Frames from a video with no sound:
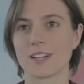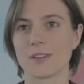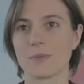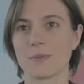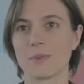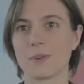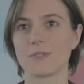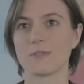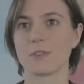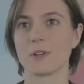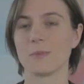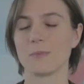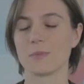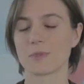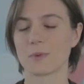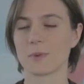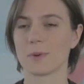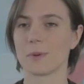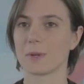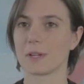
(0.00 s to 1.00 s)
out what
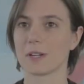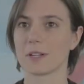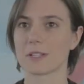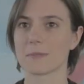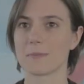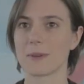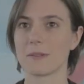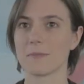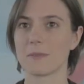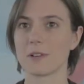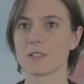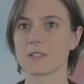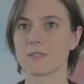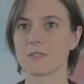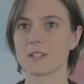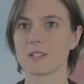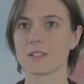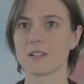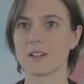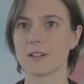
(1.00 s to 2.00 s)
rooms we were going to spend most of
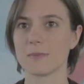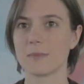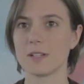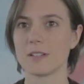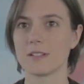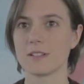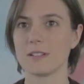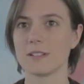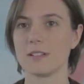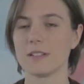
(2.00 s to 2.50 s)
our time in.